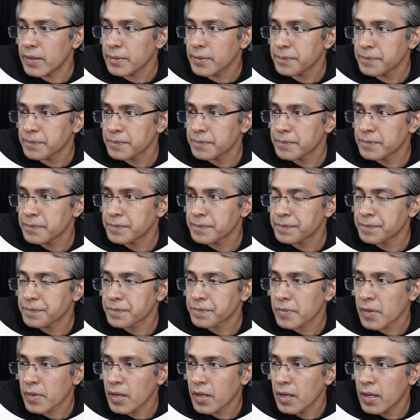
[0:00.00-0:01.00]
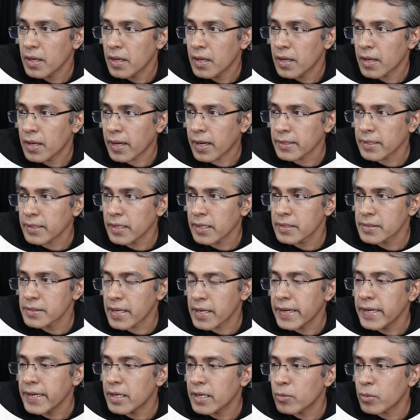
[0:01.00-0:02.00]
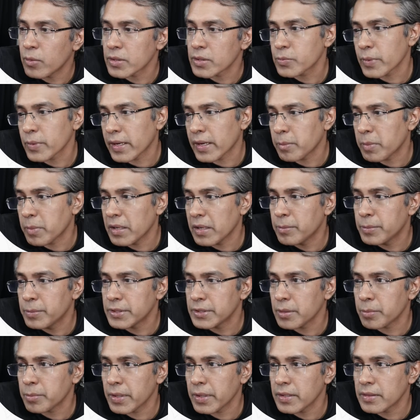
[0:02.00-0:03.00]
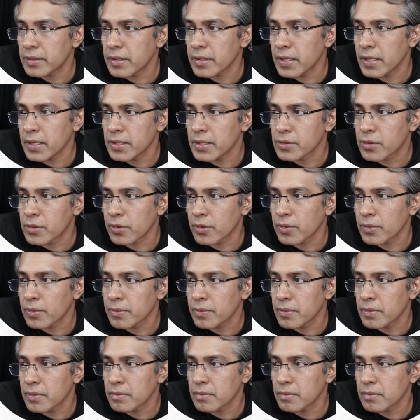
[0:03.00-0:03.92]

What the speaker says: And I think his idea was, when I play bishop a3, he's going to